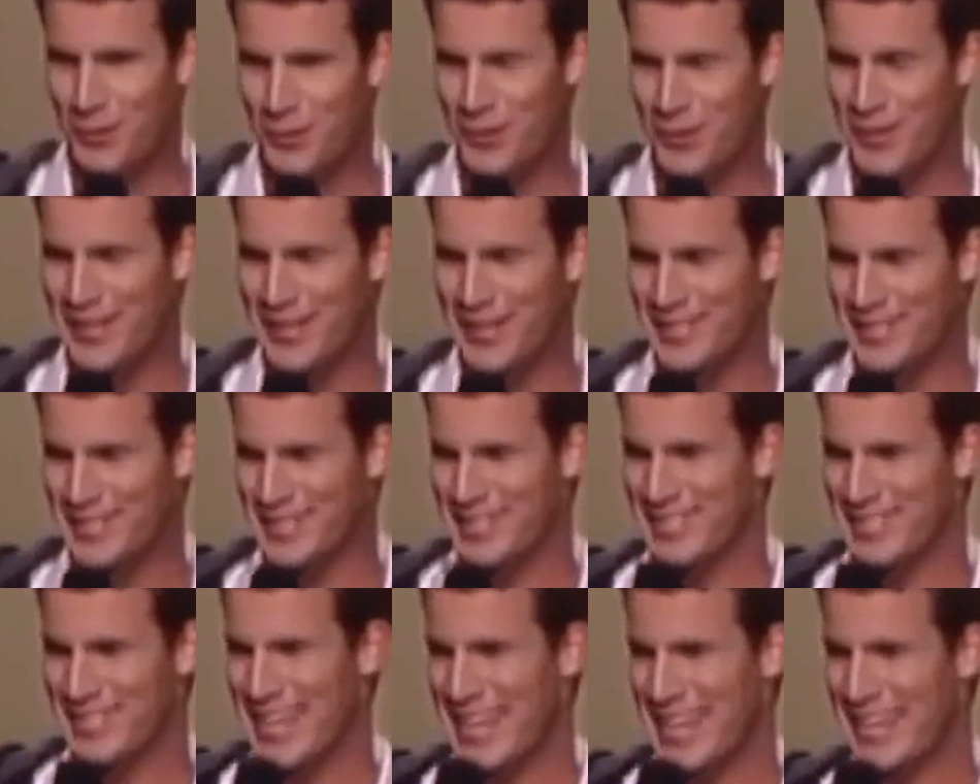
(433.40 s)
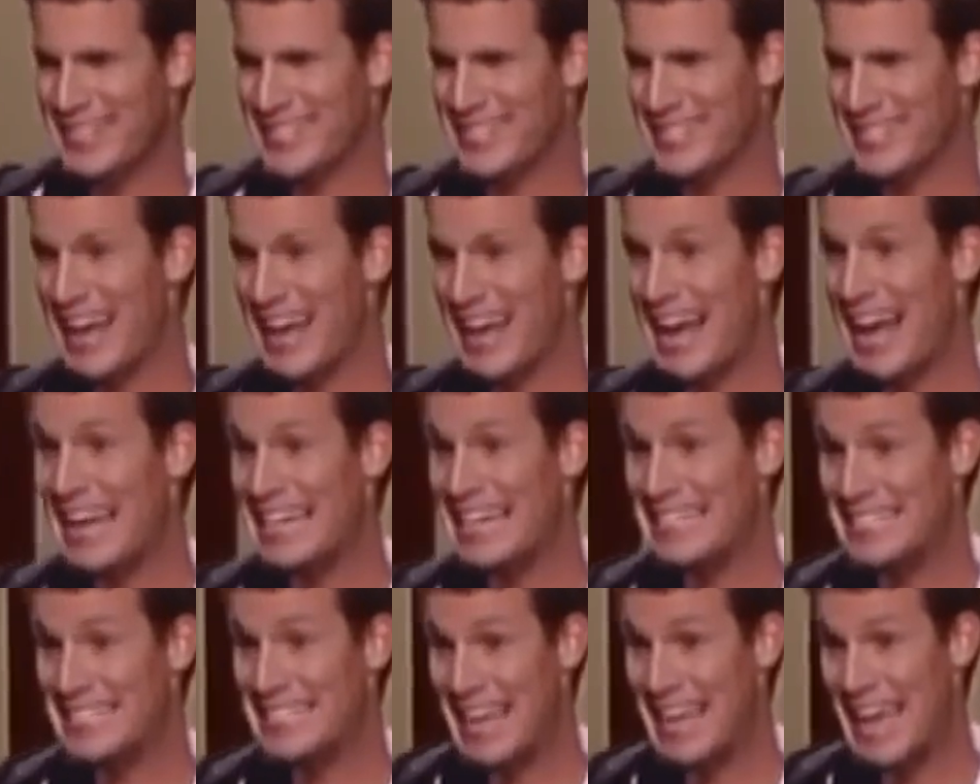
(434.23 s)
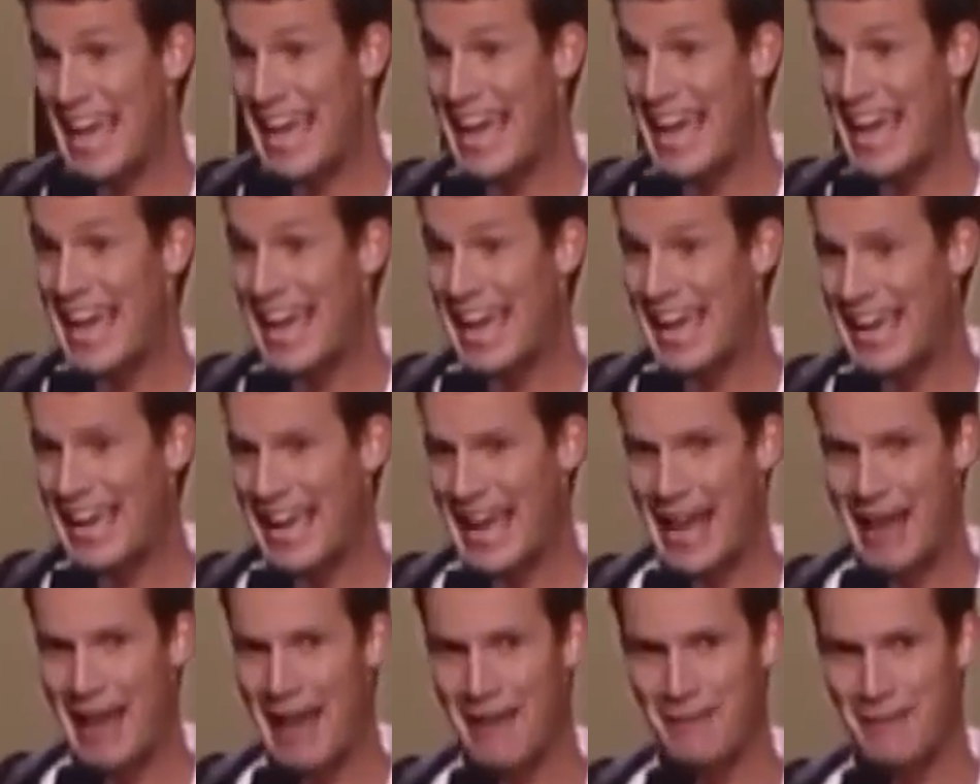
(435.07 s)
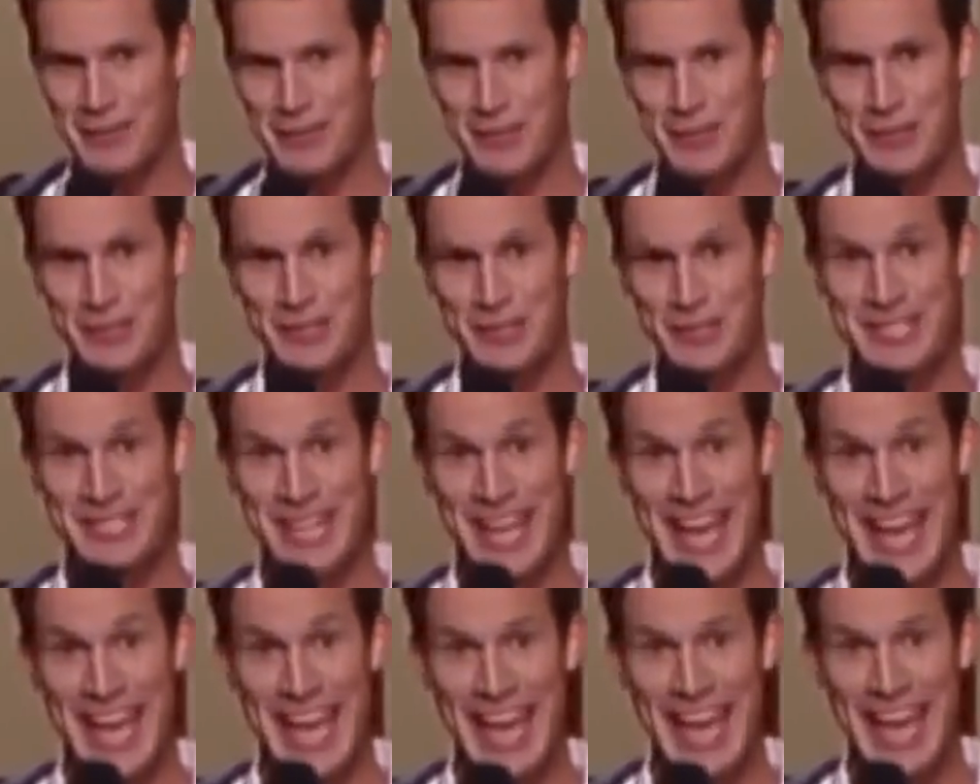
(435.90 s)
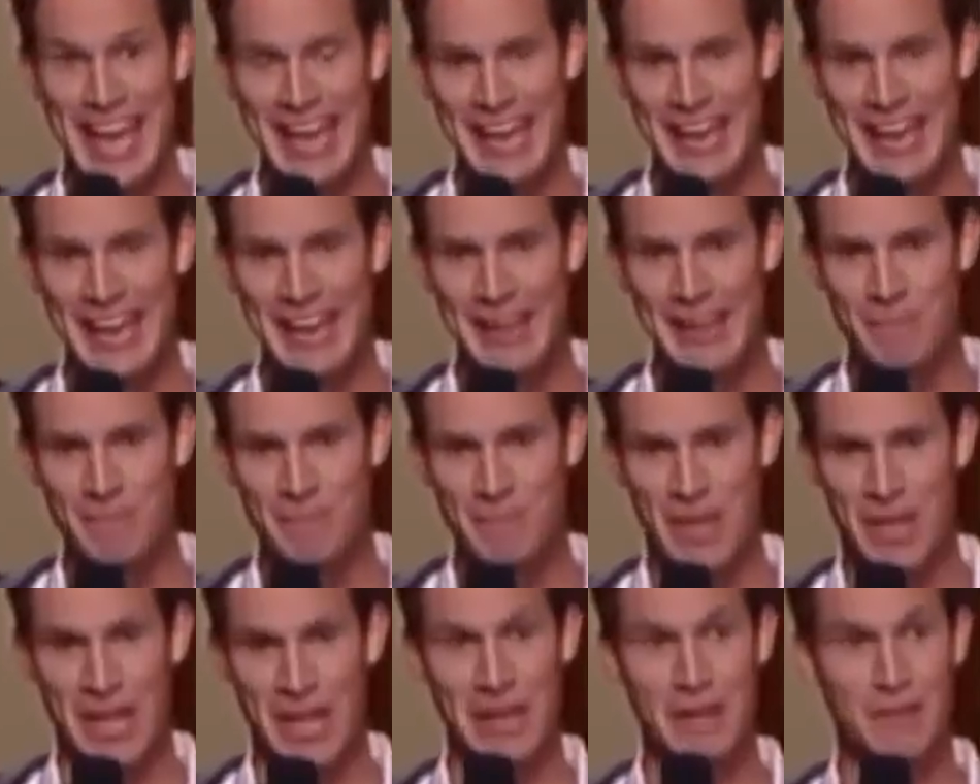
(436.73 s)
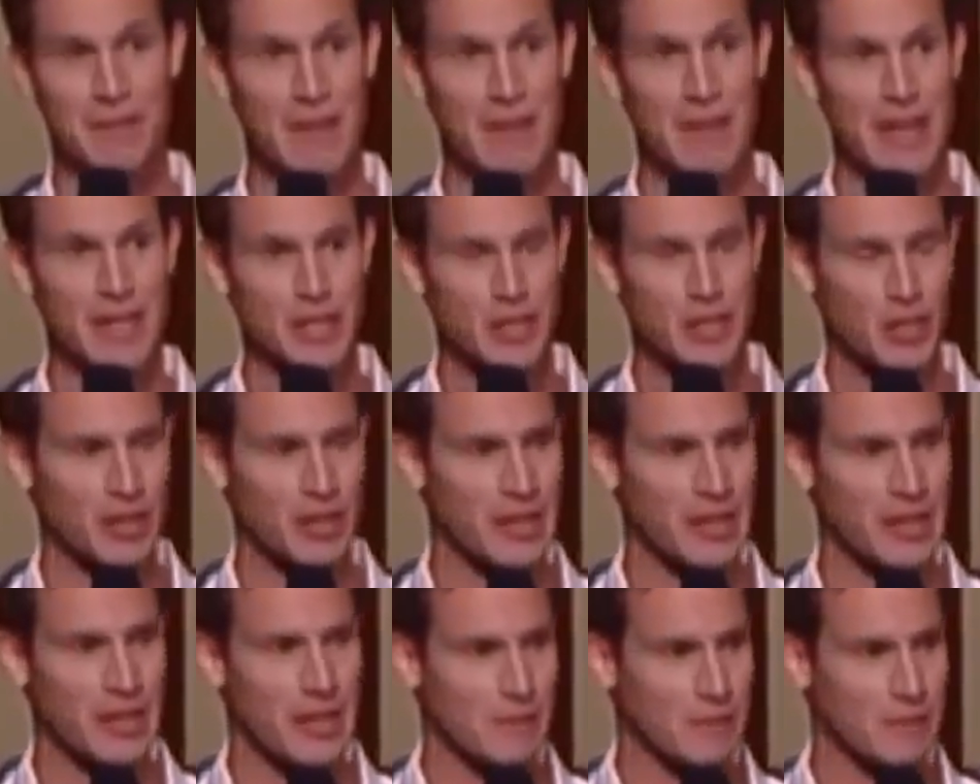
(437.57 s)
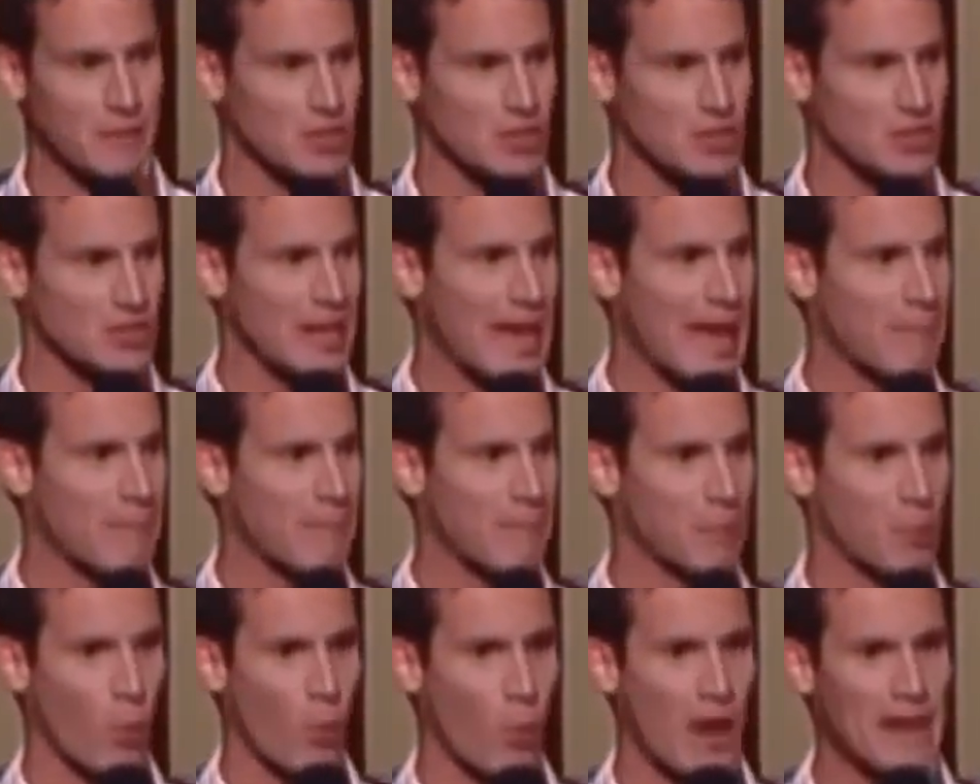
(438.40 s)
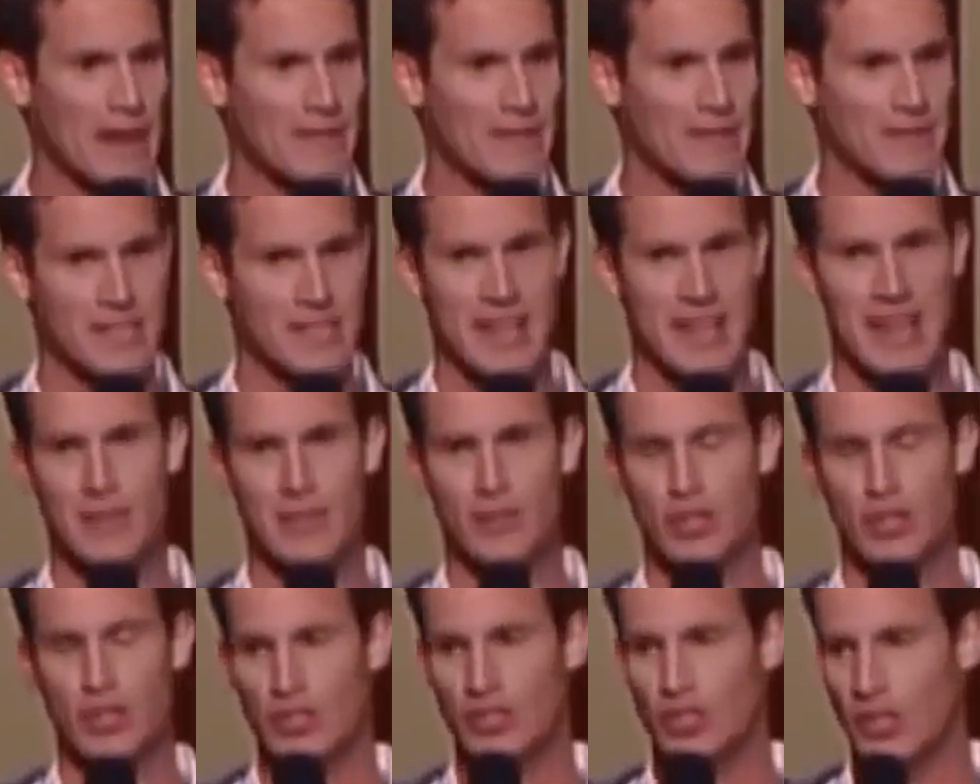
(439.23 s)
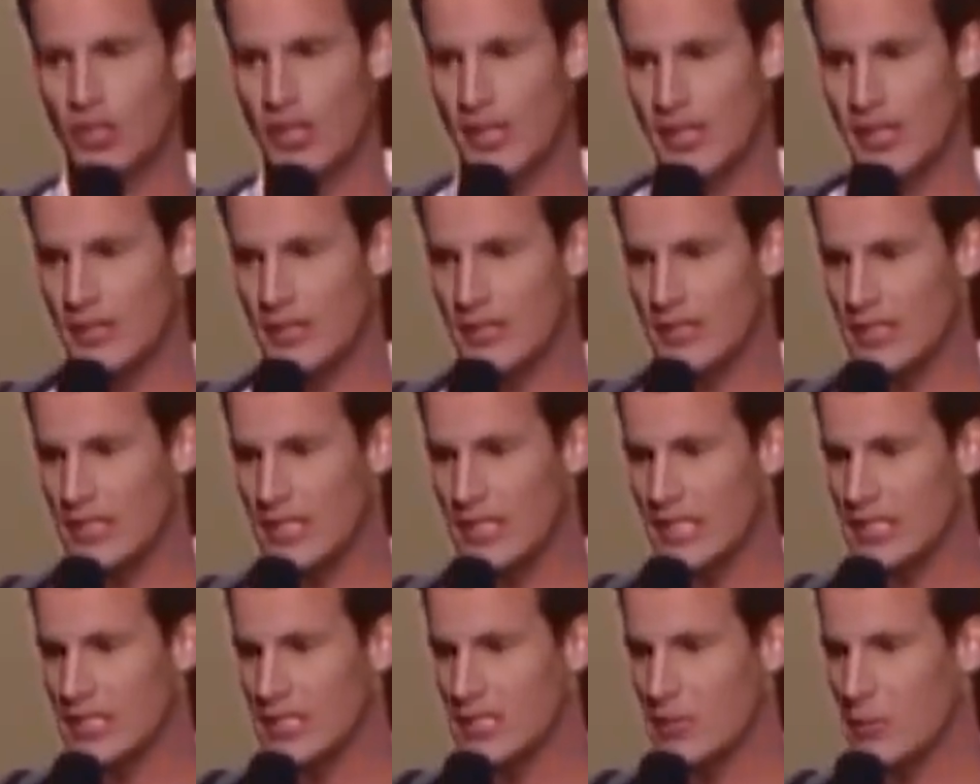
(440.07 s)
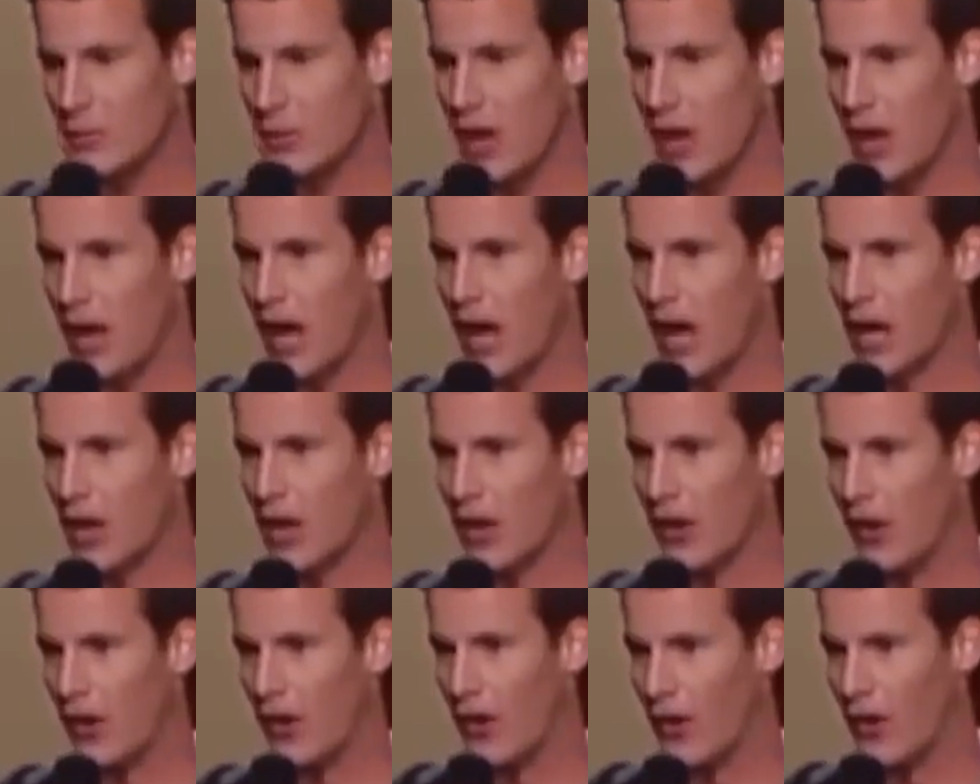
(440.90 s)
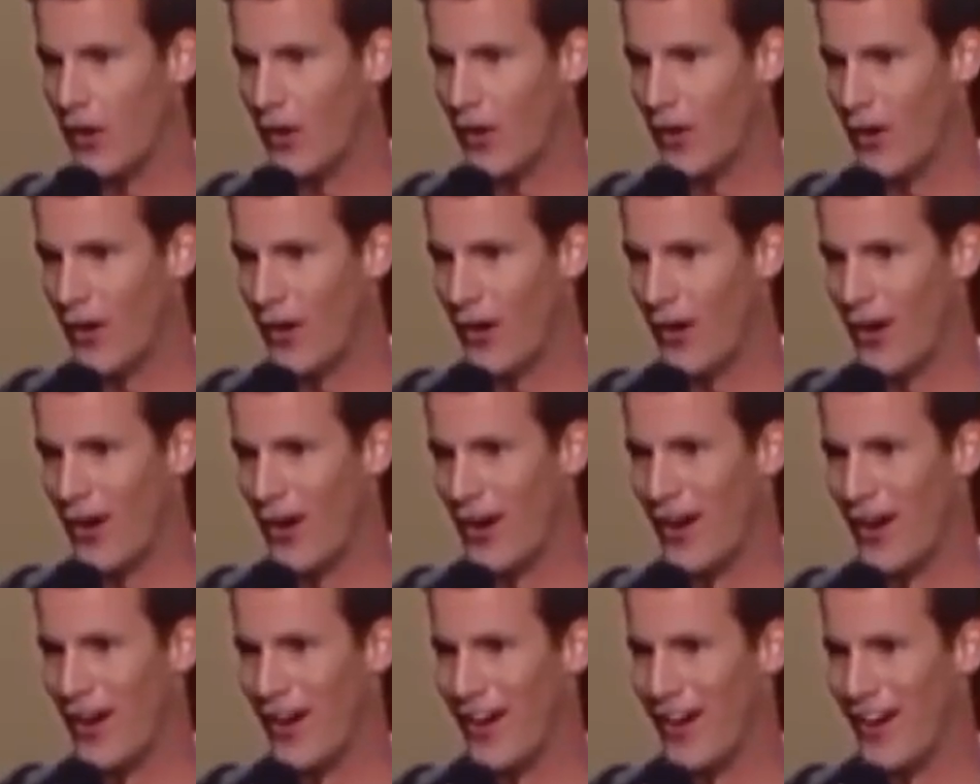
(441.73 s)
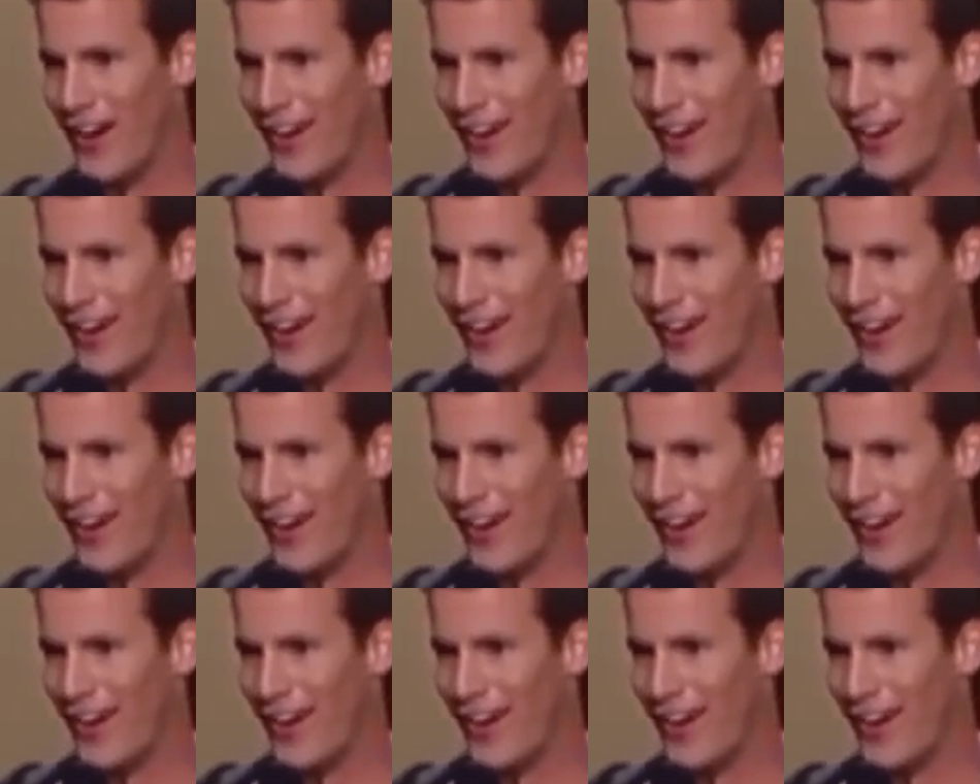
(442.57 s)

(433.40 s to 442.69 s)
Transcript: where you get to stay inside day after day, and eventually you have to stab your wife to death just so you can see some color. Oh,